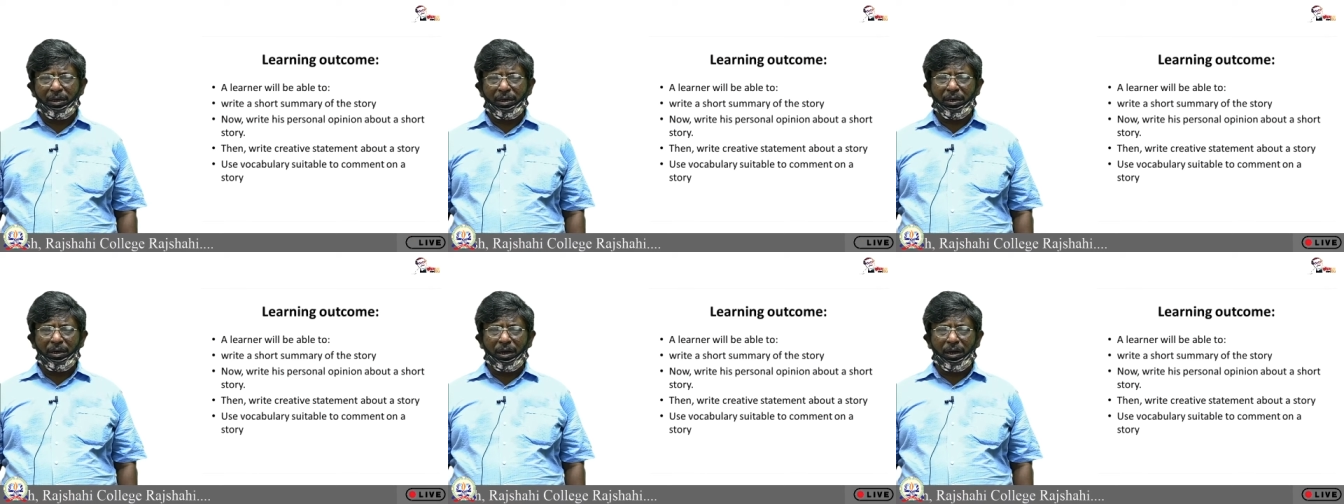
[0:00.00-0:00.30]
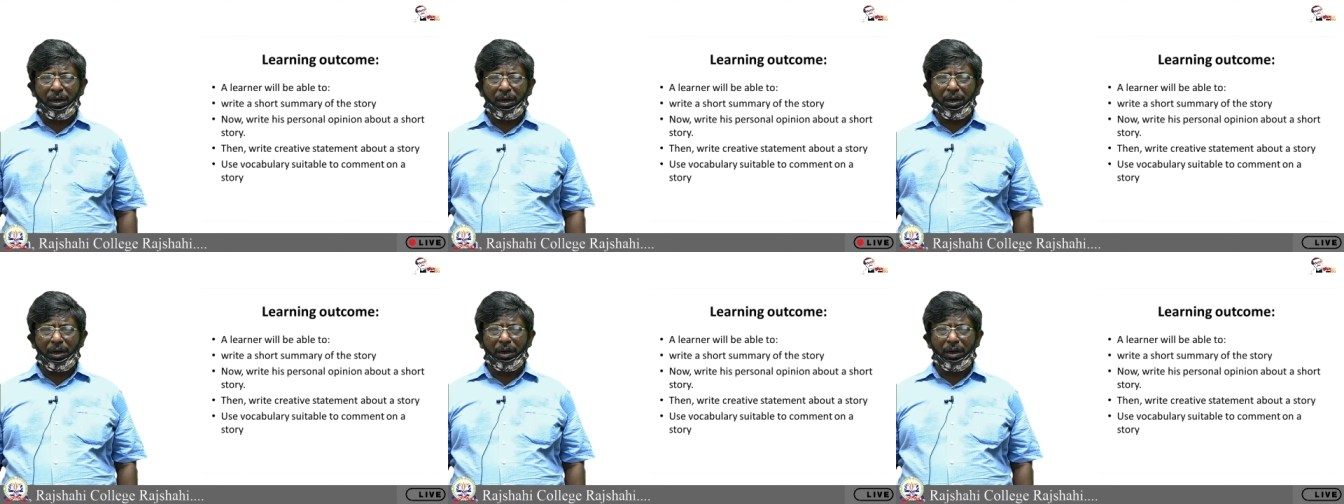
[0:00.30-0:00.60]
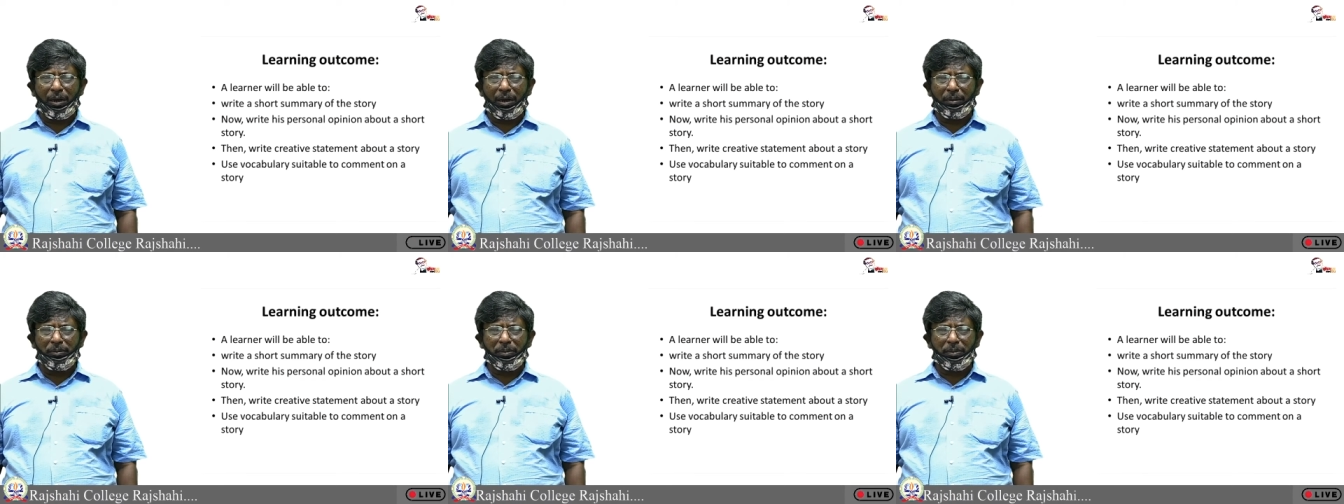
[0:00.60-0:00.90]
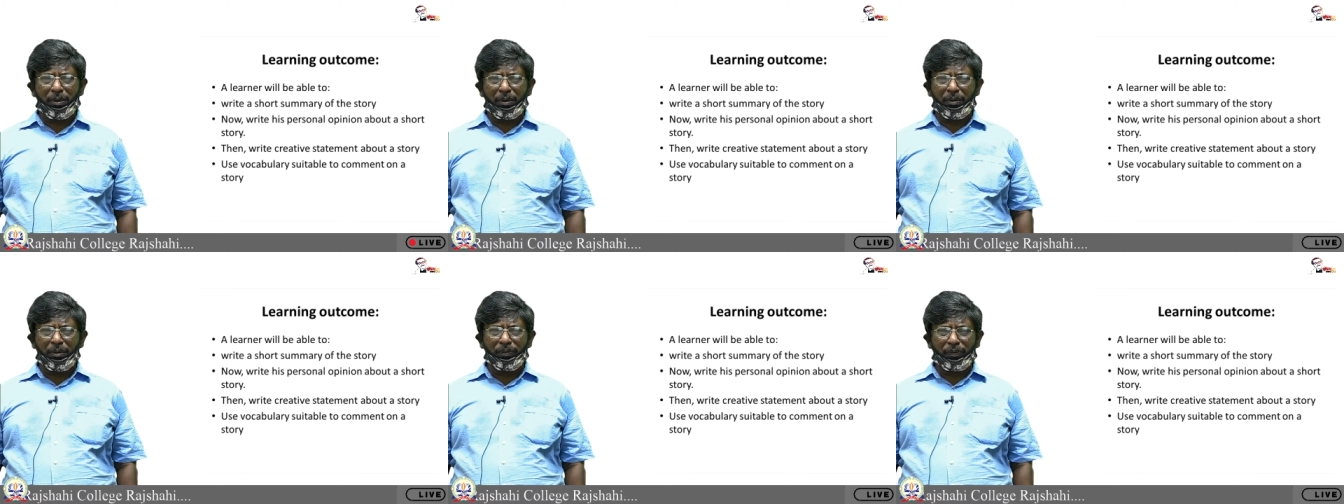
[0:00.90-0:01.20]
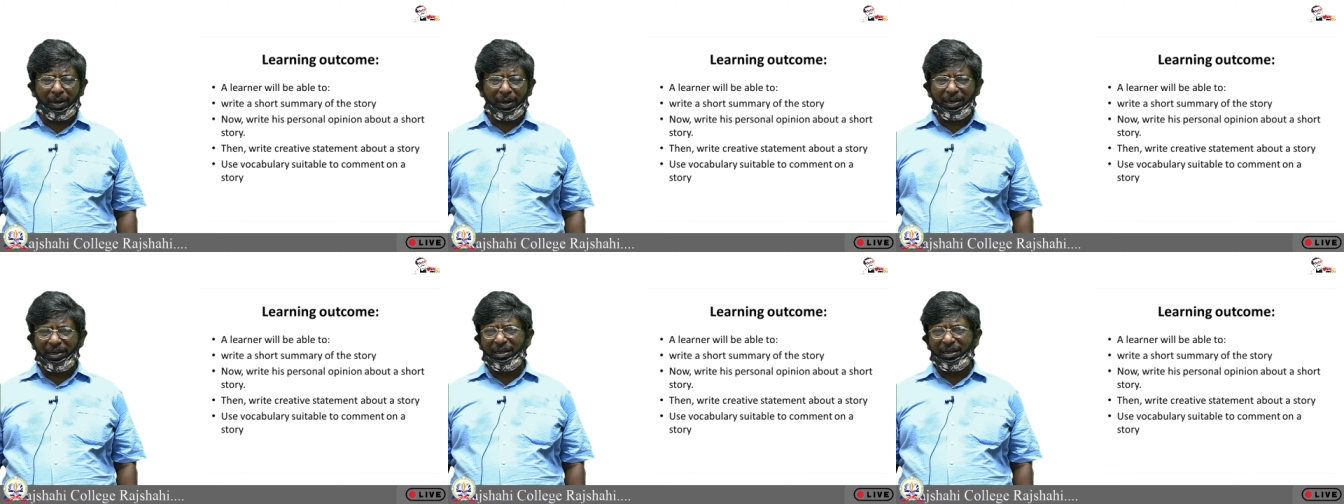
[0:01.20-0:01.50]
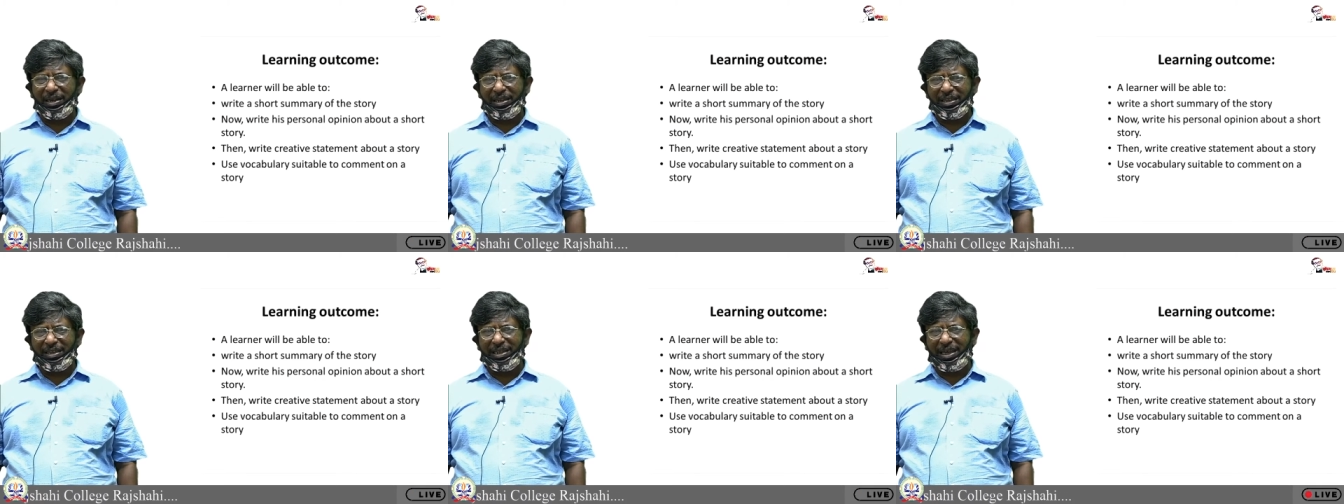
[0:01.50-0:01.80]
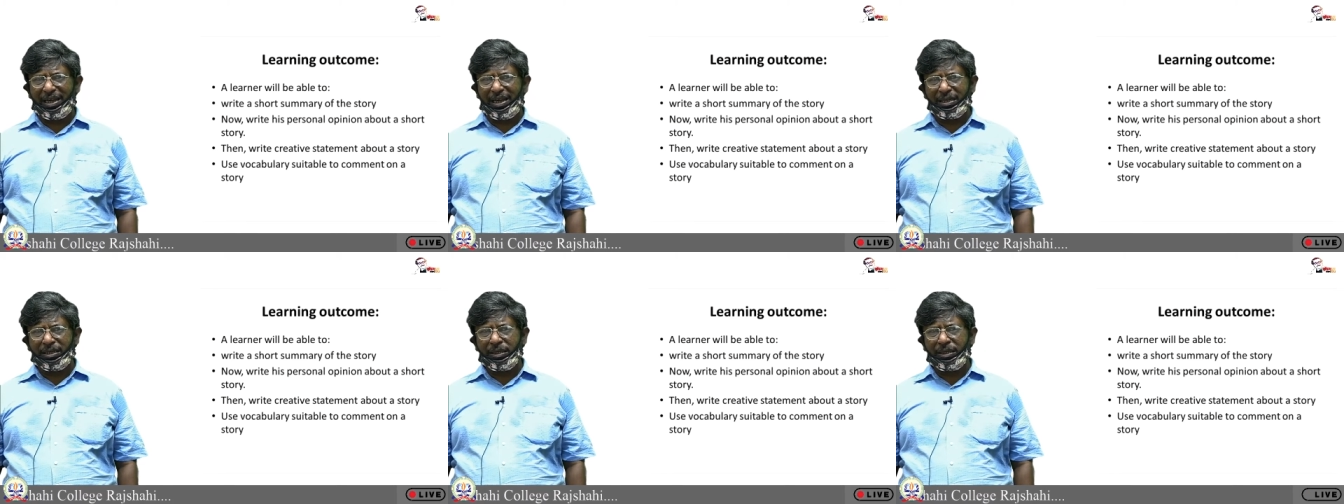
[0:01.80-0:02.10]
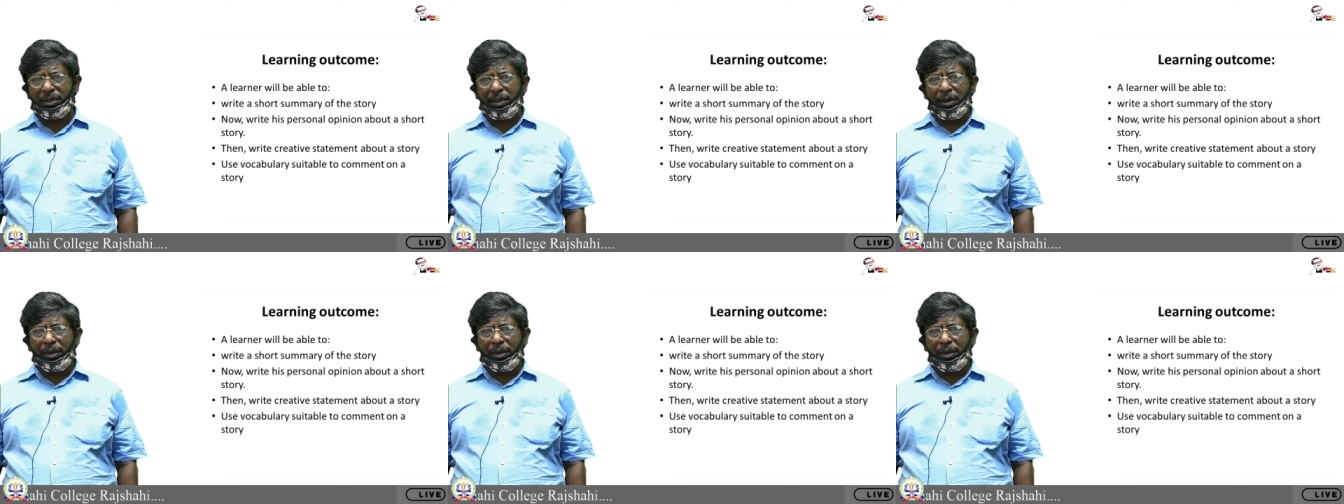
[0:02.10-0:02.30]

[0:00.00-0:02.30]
finding that